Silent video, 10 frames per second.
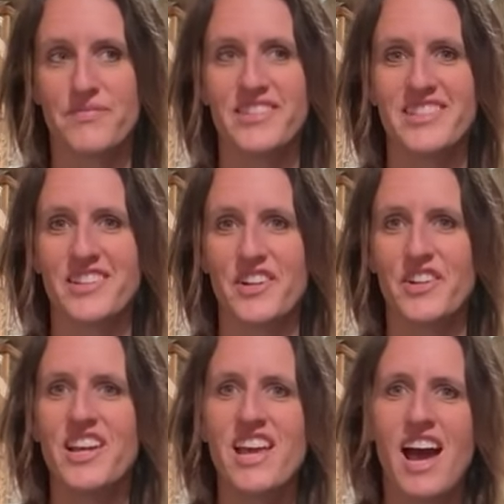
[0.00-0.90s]
So
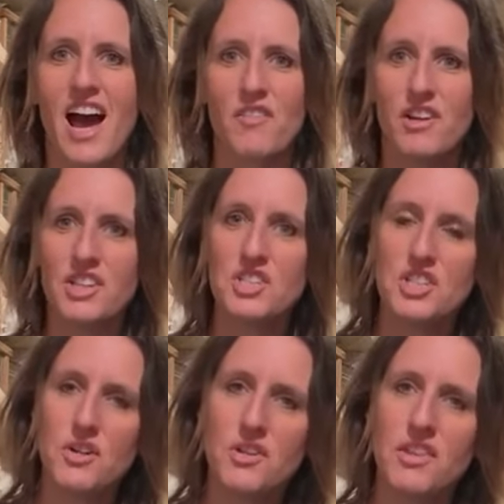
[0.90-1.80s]
I want to
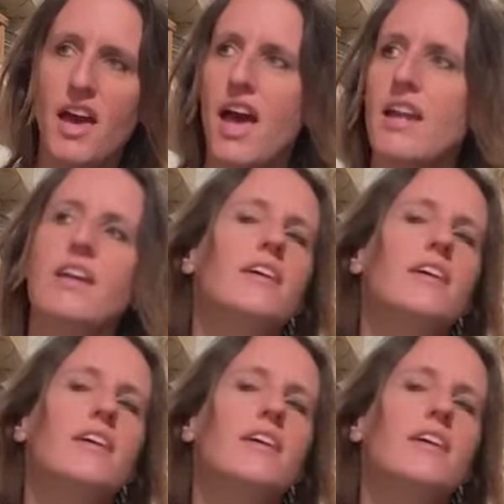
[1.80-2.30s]
show you that.